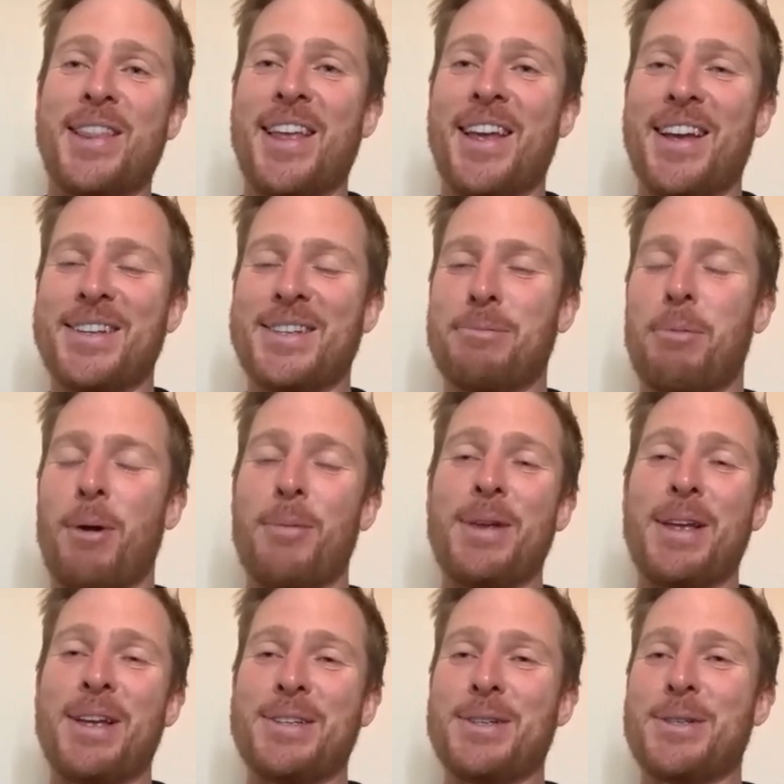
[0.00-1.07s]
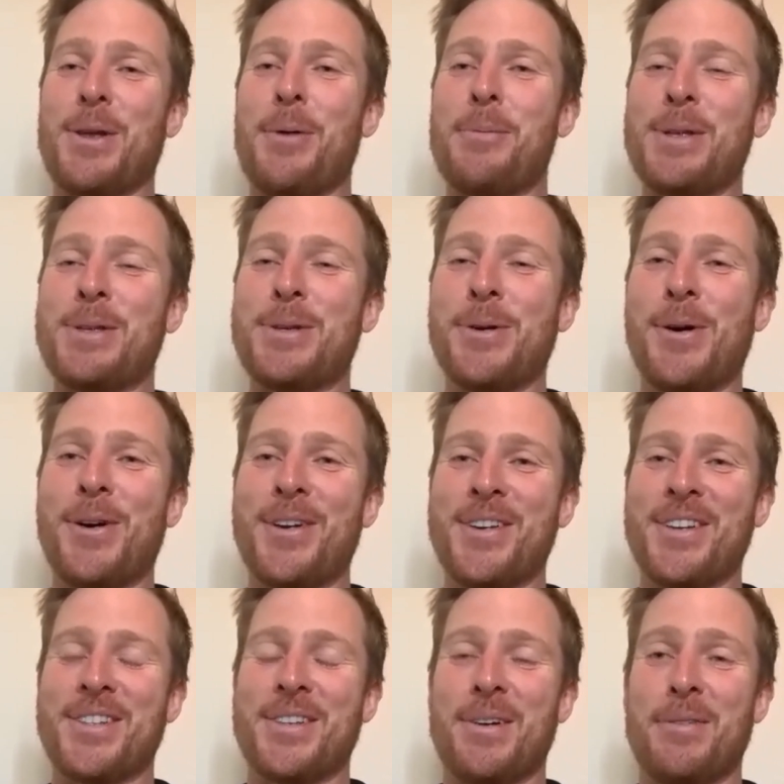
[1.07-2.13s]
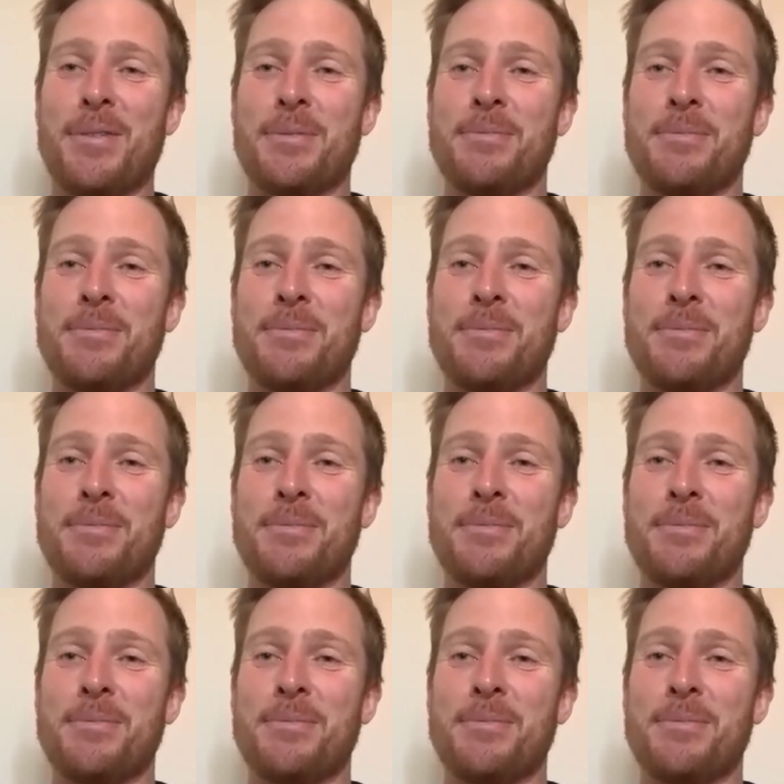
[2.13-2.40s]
there is probably just don't be too hard on yourself.